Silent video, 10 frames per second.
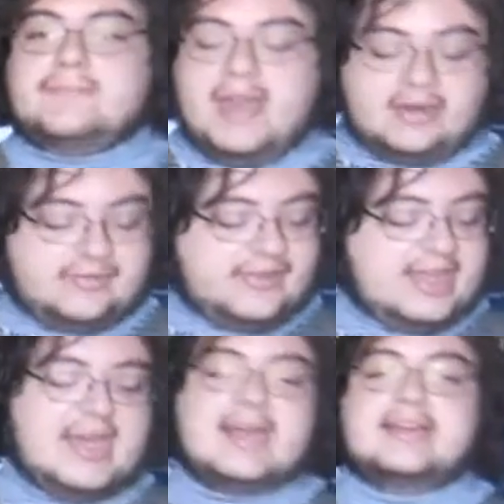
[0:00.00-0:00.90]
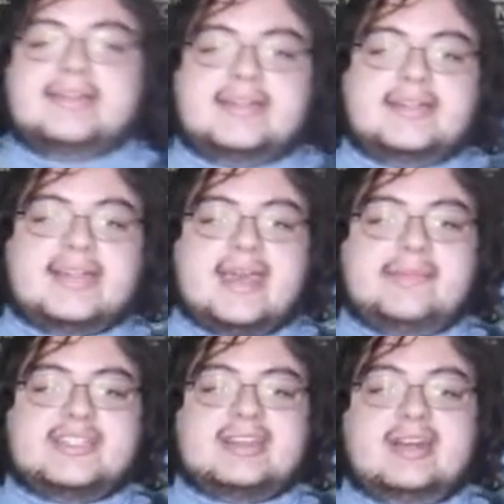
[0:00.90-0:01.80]
better if I had a
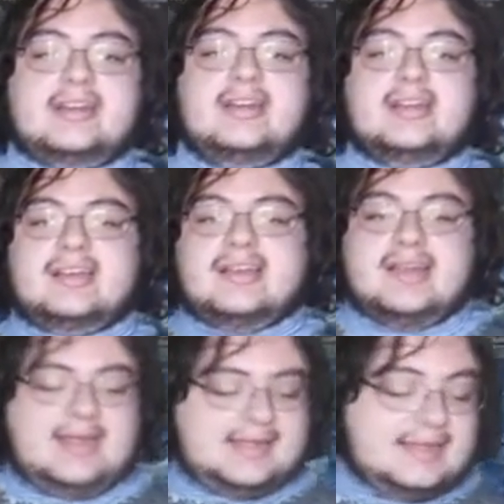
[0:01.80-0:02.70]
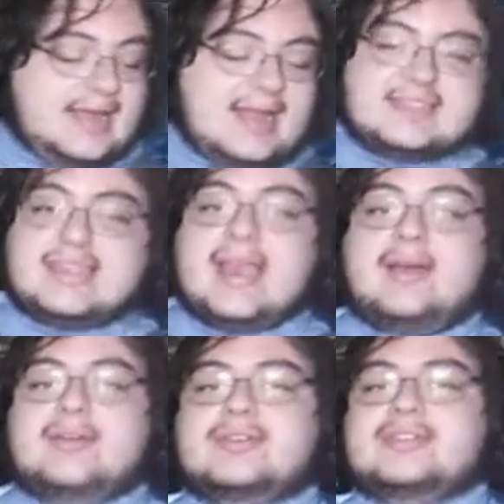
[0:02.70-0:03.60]
gambeson on. I actually
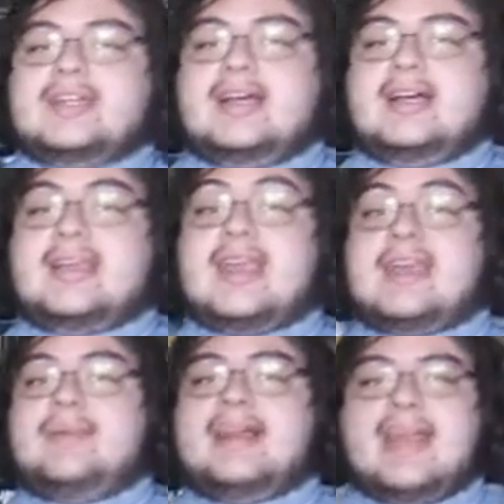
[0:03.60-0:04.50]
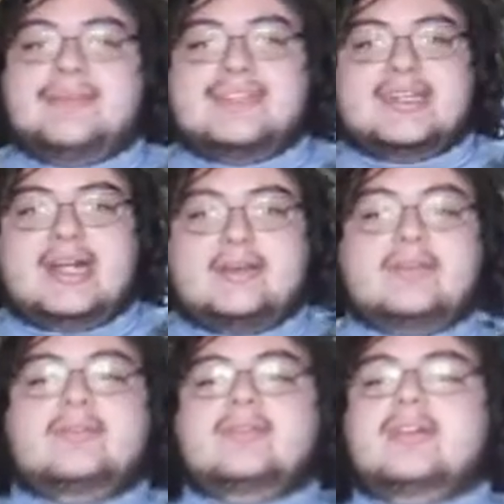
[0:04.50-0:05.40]
can't get my gambeson
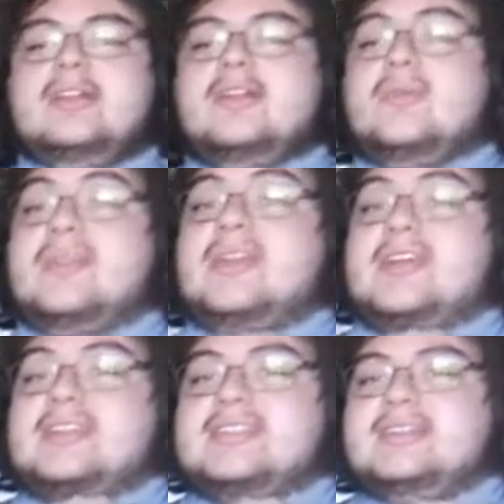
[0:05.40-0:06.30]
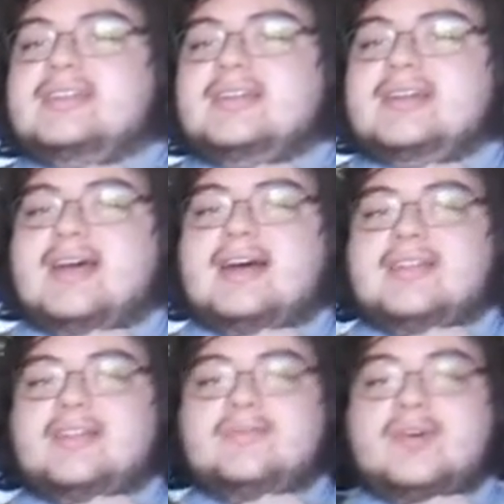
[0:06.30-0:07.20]
on with this.
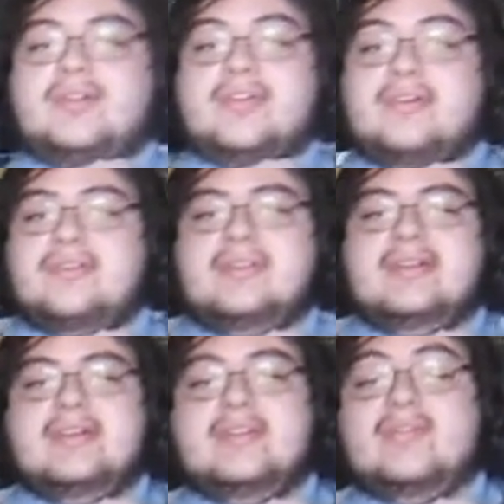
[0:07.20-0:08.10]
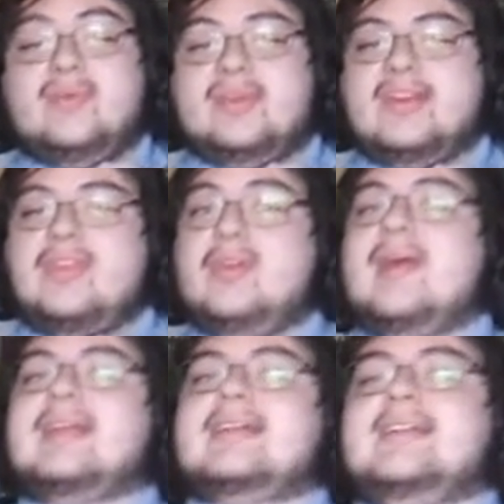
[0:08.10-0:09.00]
They're both would
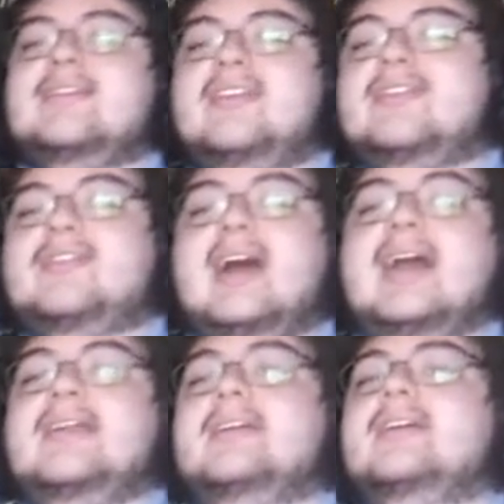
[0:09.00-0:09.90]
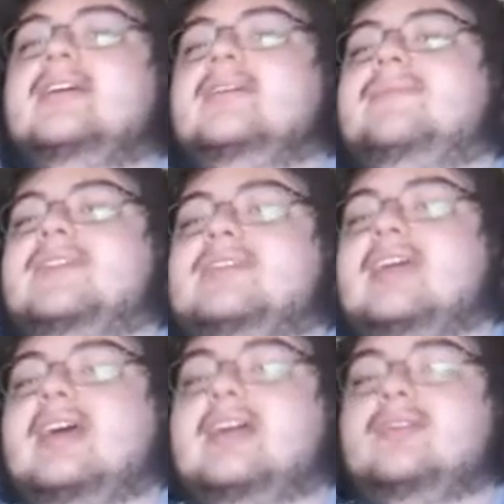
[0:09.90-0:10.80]
theoretically fit fine, but
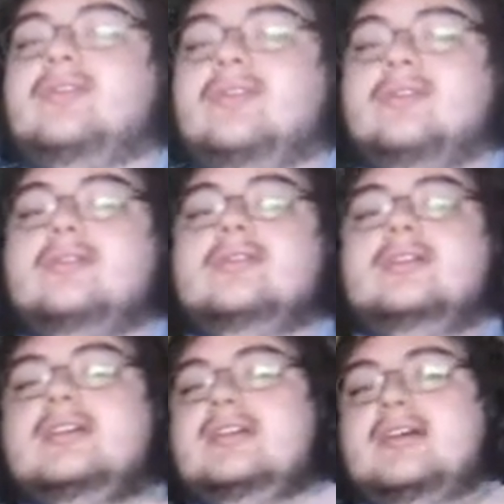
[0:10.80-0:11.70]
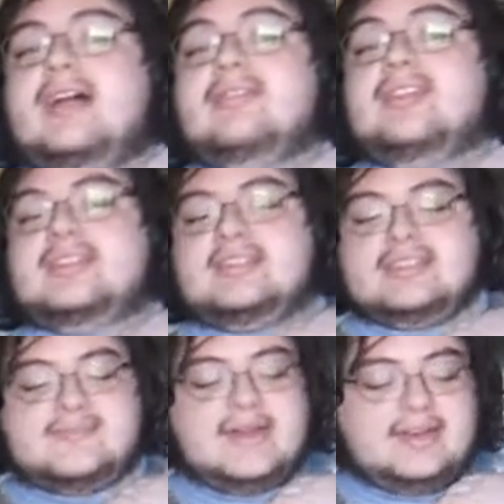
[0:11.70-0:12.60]
the head hole on this can
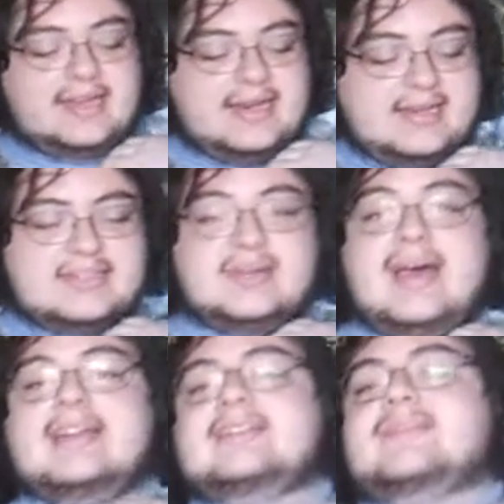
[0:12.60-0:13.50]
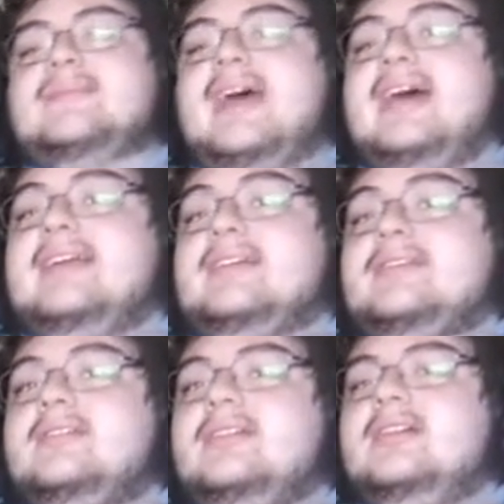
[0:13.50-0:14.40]
just barely get in, so adding some
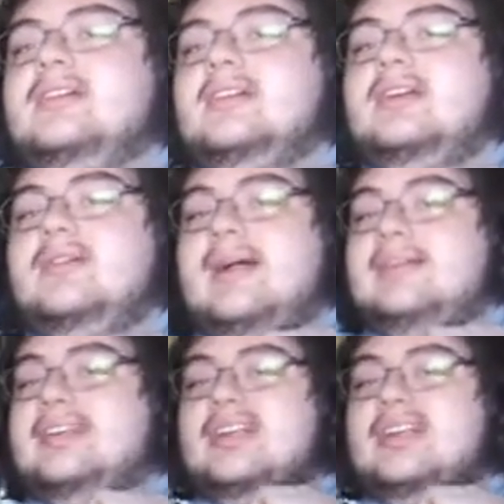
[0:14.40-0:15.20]
padding around